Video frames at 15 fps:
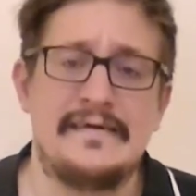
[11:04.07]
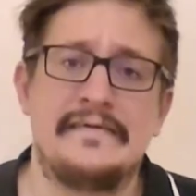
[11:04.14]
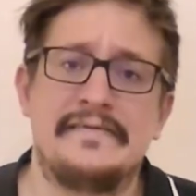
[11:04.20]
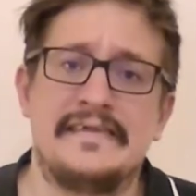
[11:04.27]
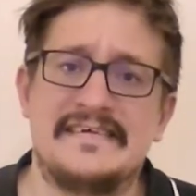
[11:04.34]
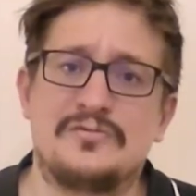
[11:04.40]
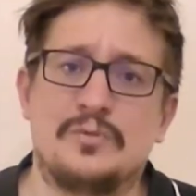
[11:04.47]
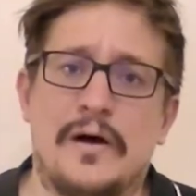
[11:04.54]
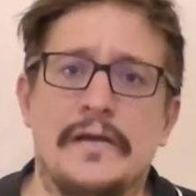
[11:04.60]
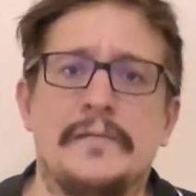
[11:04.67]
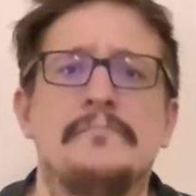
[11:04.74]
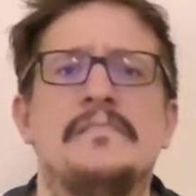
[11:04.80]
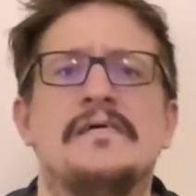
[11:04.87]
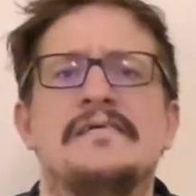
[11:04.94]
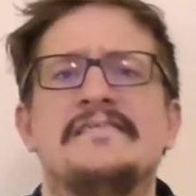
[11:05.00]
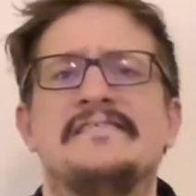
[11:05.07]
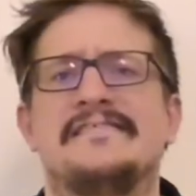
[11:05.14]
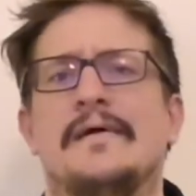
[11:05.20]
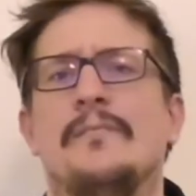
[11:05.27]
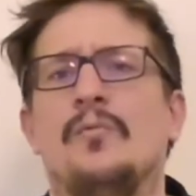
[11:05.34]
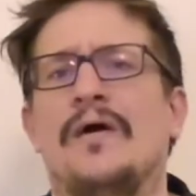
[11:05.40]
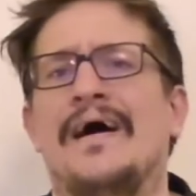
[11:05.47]
This one,
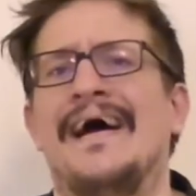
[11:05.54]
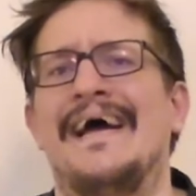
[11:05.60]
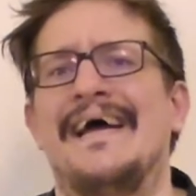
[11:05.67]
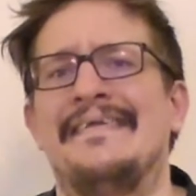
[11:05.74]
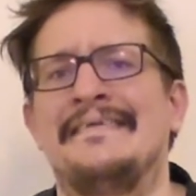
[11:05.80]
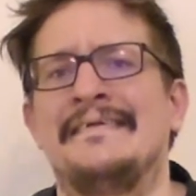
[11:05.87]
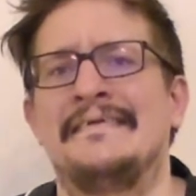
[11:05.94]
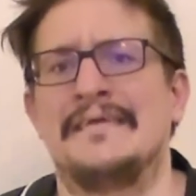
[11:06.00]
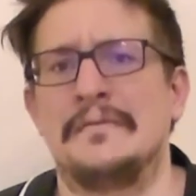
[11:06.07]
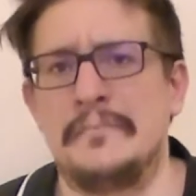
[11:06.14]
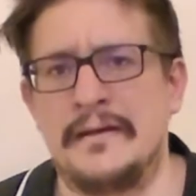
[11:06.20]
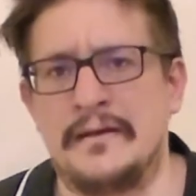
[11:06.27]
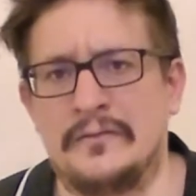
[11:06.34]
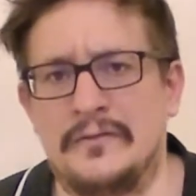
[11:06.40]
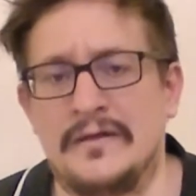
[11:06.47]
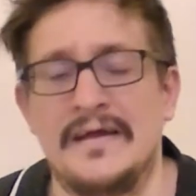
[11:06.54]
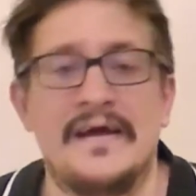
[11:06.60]
somewhere in the middle.